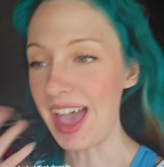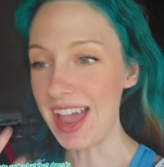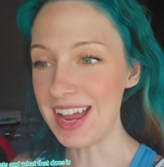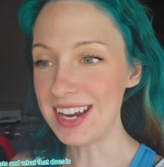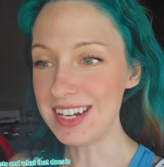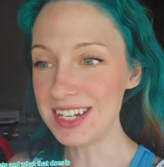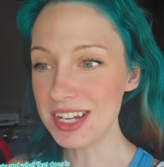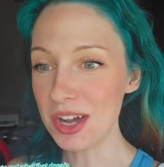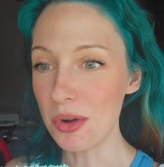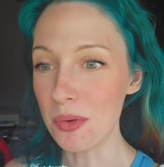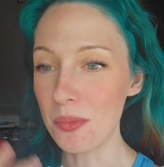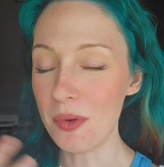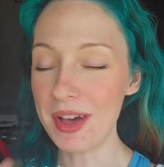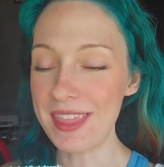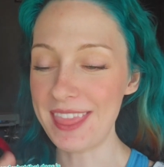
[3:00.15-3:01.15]
And
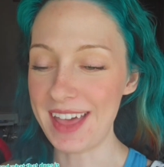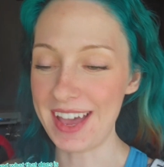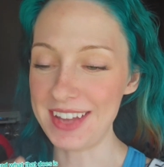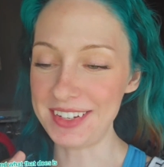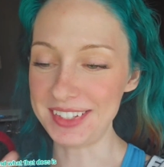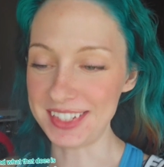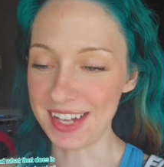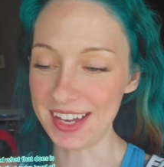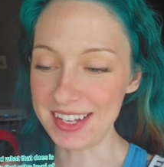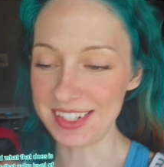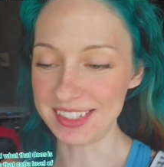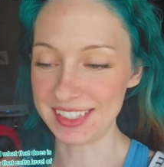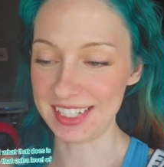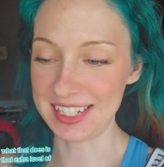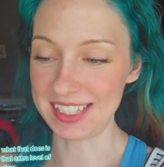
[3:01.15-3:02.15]
what that
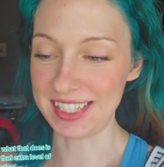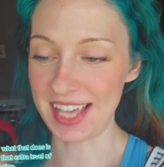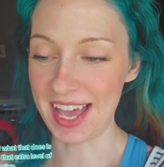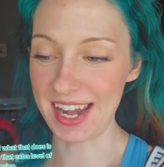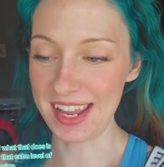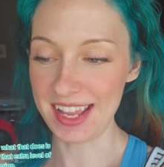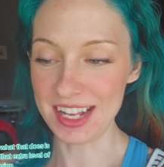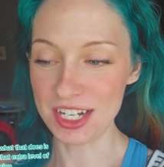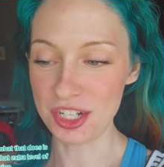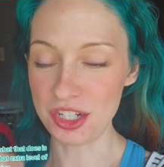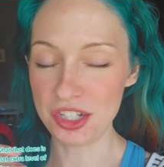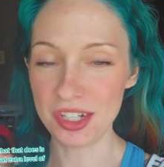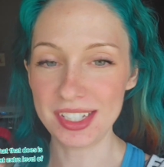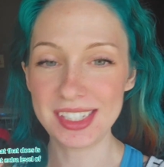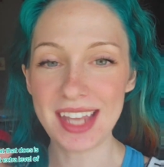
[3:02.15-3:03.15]
does is that it
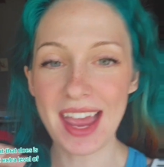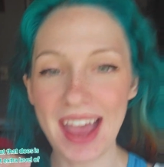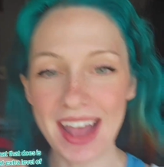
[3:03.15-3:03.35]
just